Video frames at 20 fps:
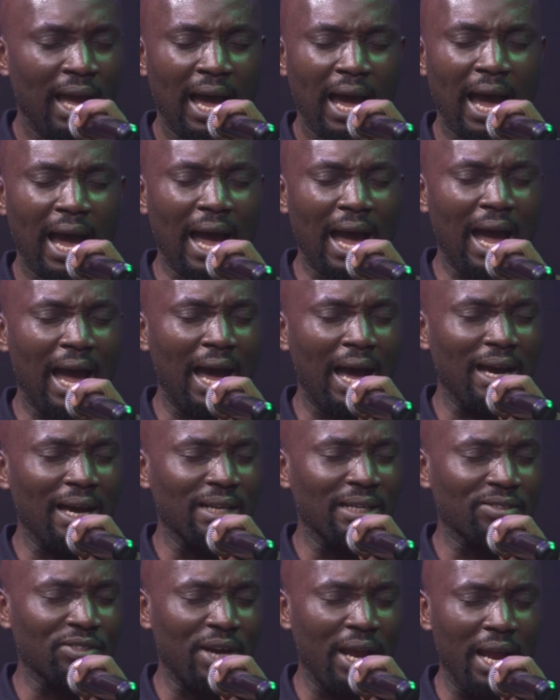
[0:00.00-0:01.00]
Ah,
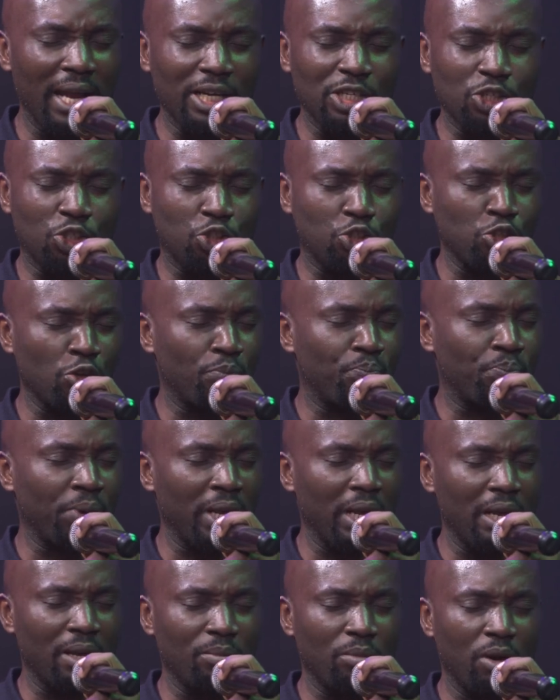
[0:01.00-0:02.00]
reign
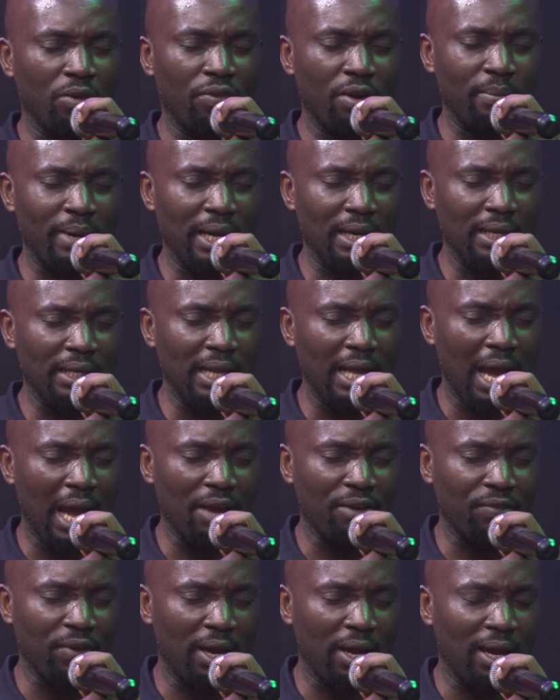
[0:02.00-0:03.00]
supreme over my
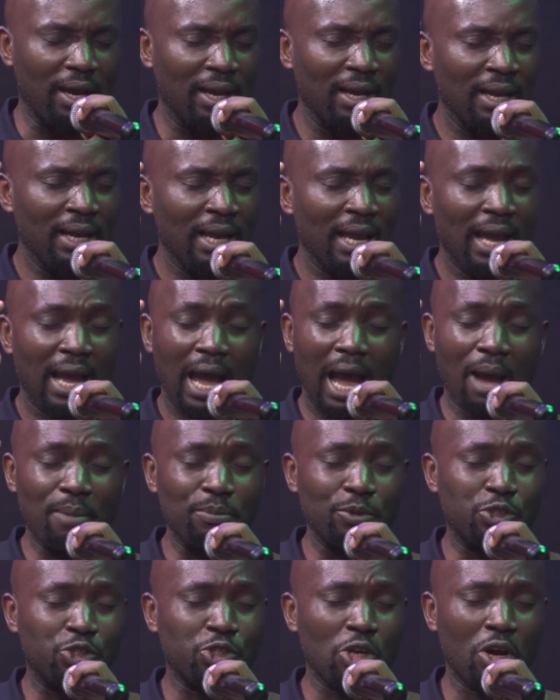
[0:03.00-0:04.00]
life. Over I'm
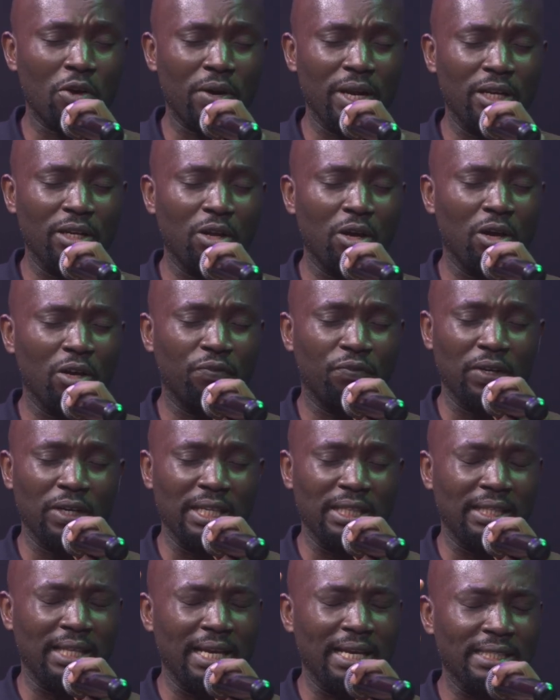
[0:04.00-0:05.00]
my sorry, life. Lord, for the
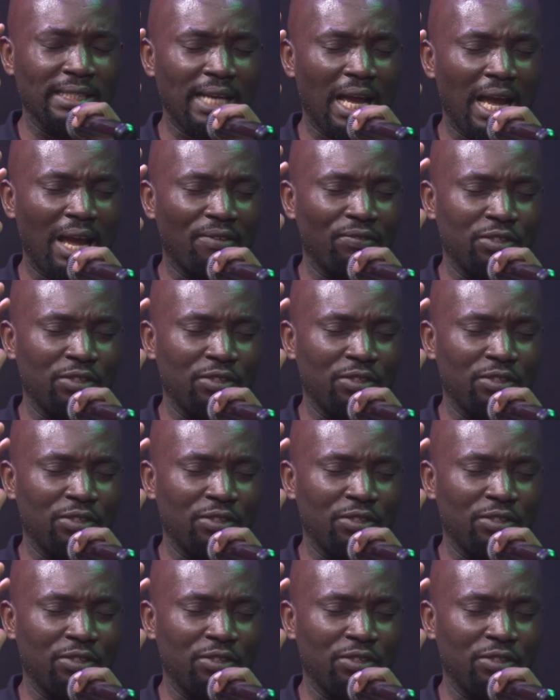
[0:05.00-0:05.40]
things I have